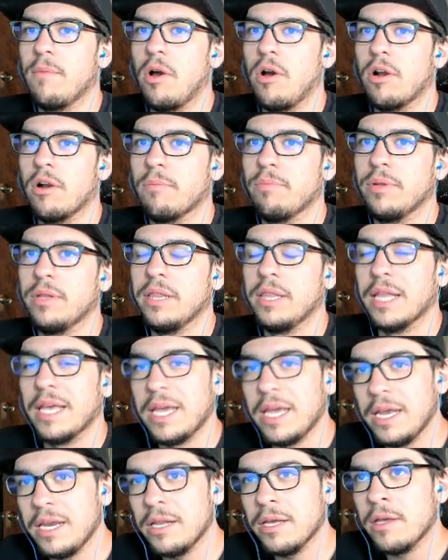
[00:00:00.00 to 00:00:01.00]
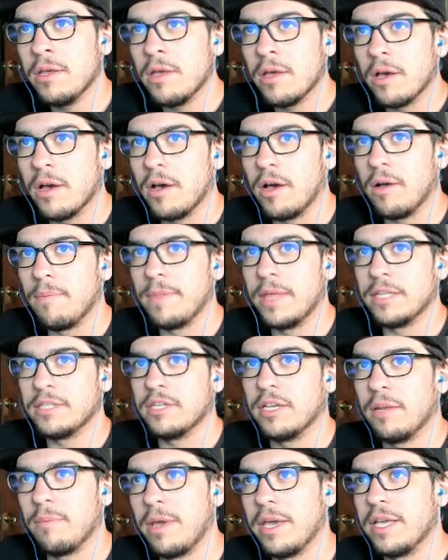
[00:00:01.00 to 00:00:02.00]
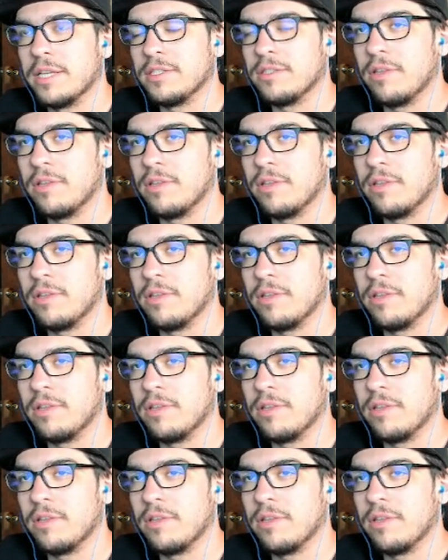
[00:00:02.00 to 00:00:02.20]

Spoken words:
are played. That's going to make it so